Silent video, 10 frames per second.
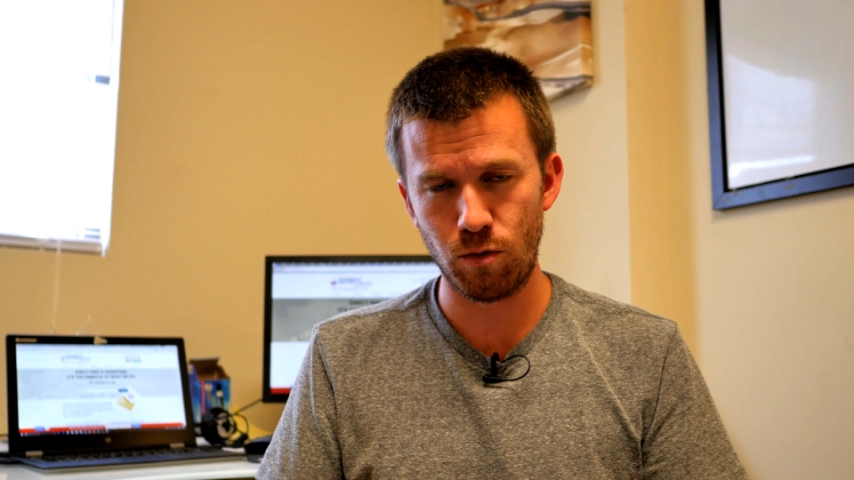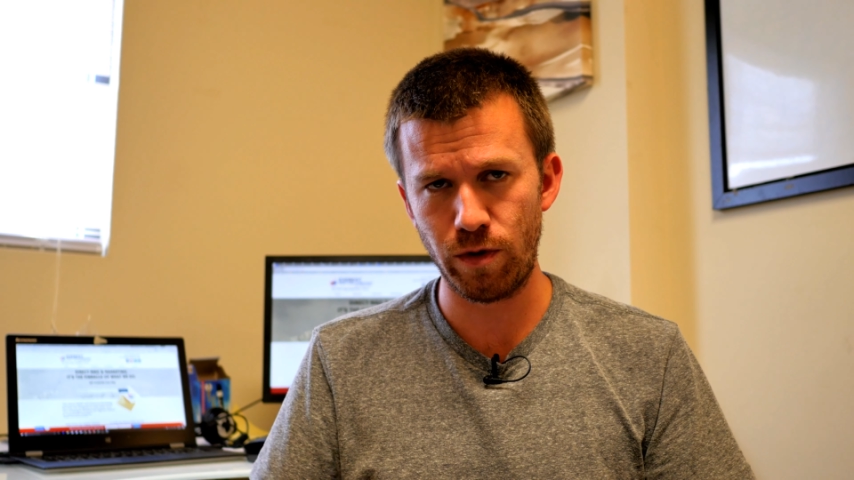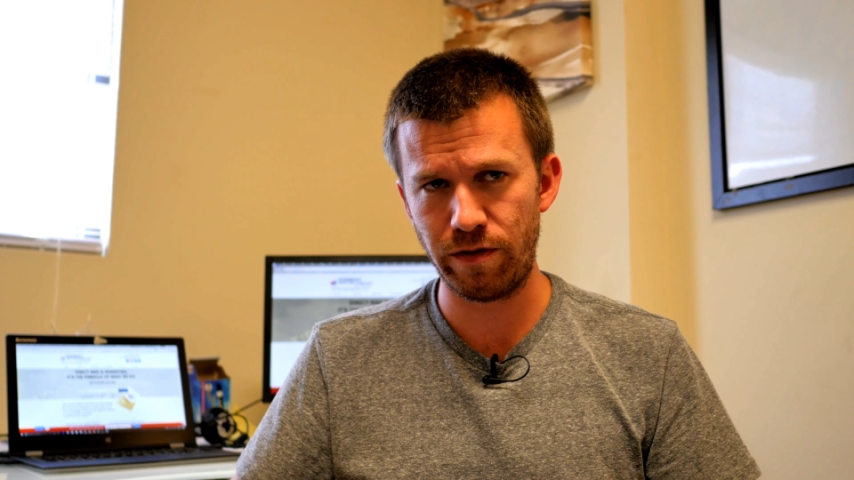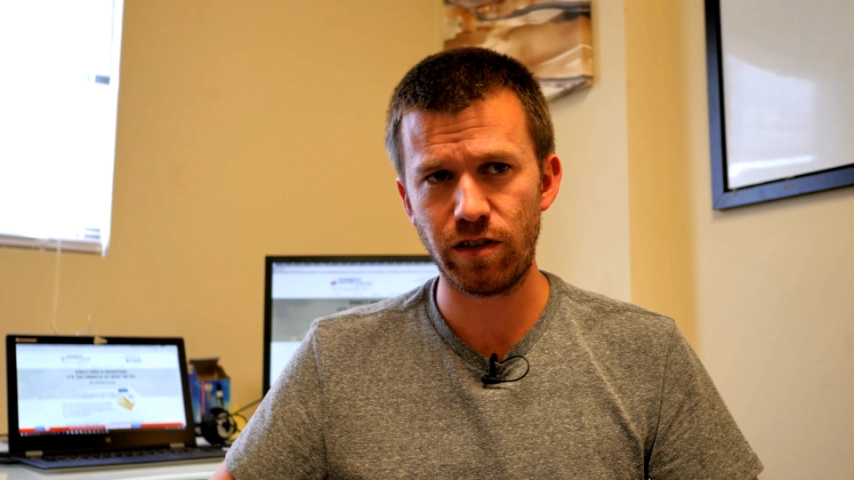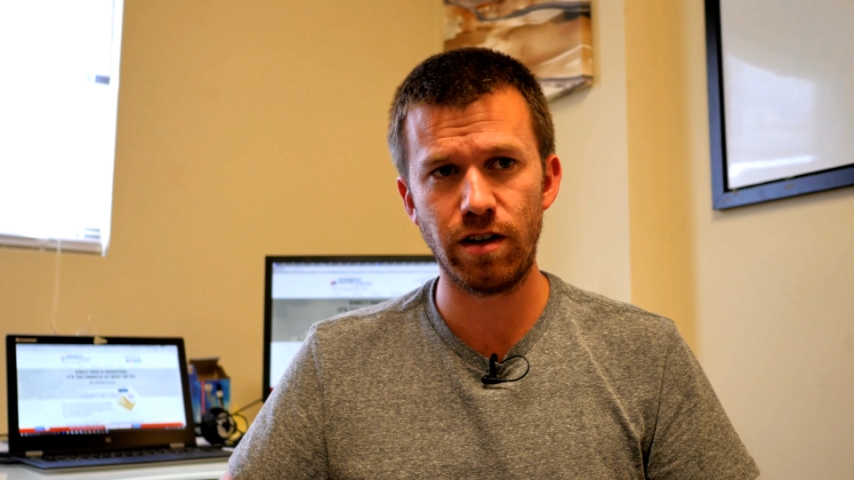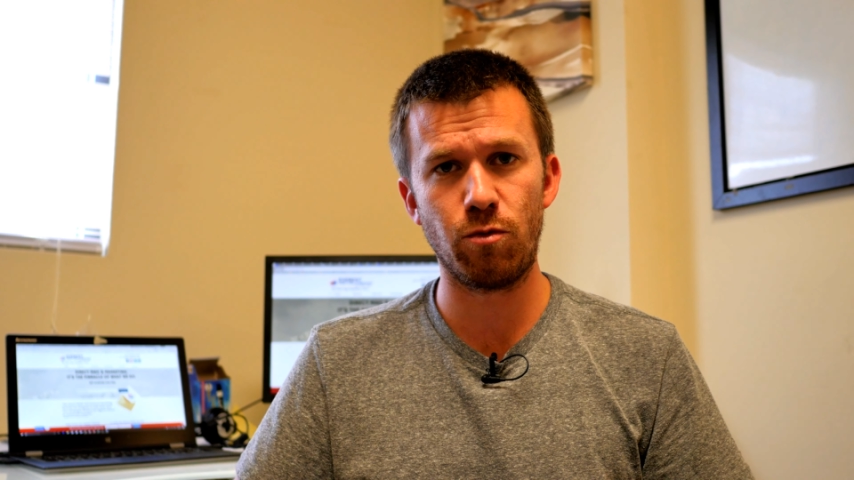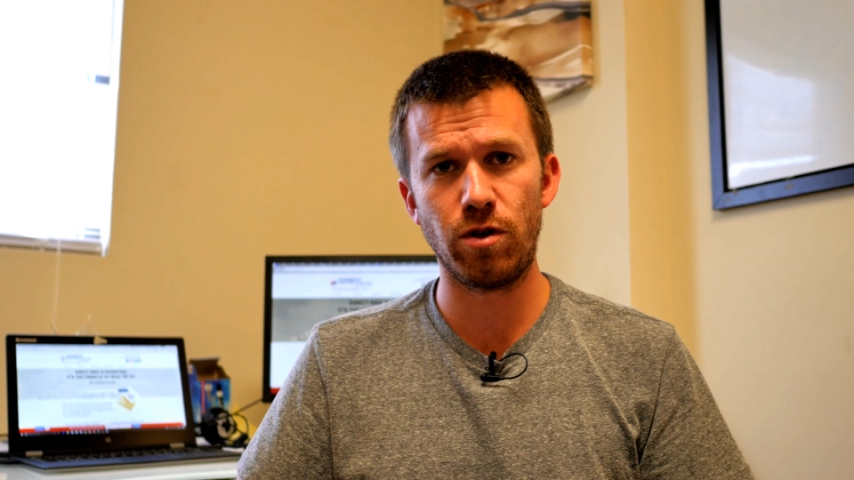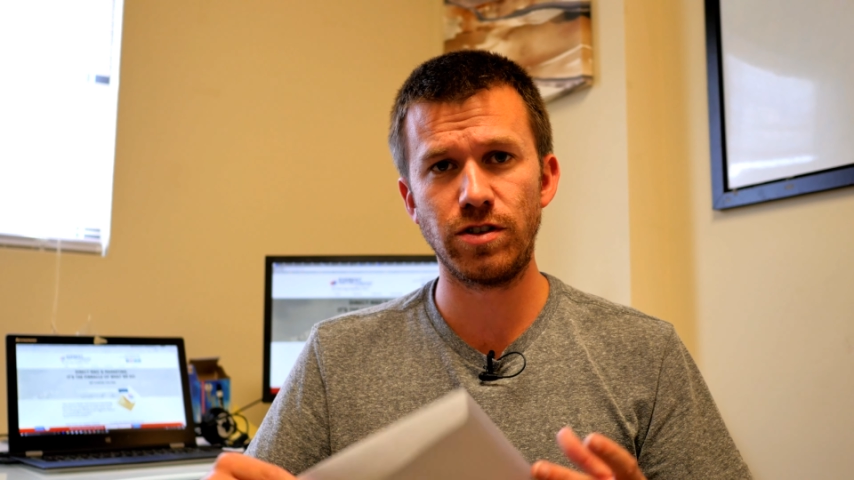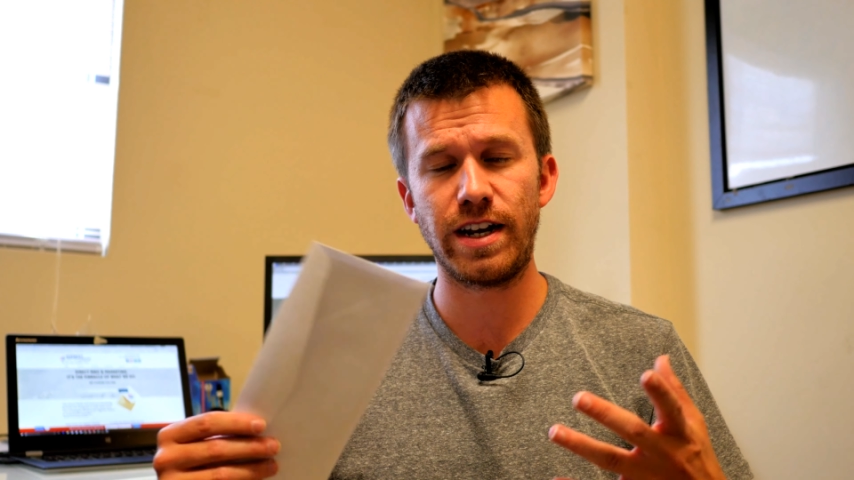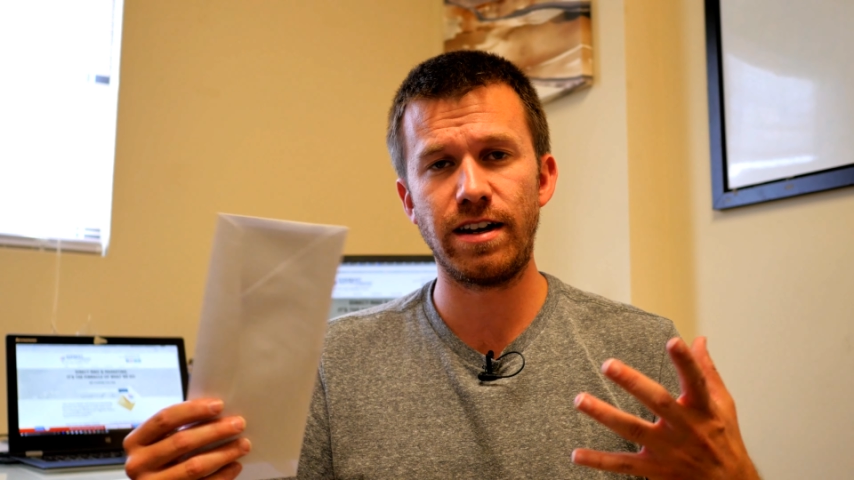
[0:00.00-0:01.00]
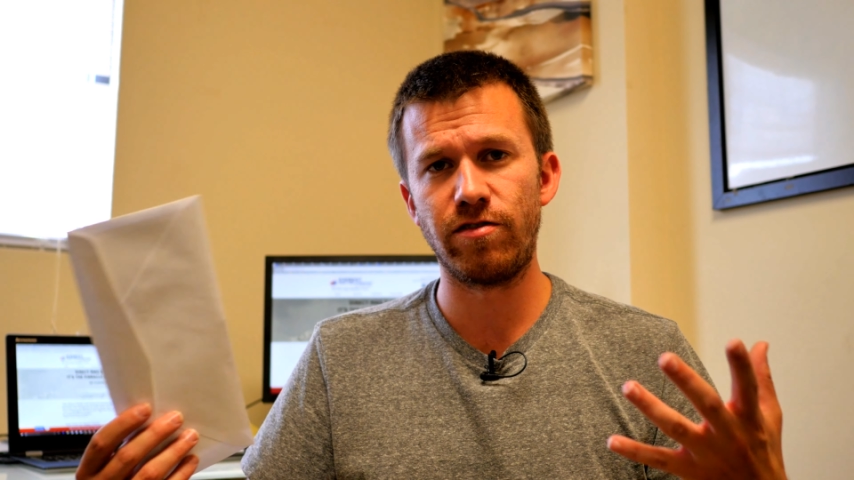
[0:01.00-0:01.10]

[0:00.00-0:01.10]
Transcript: We've seen real estate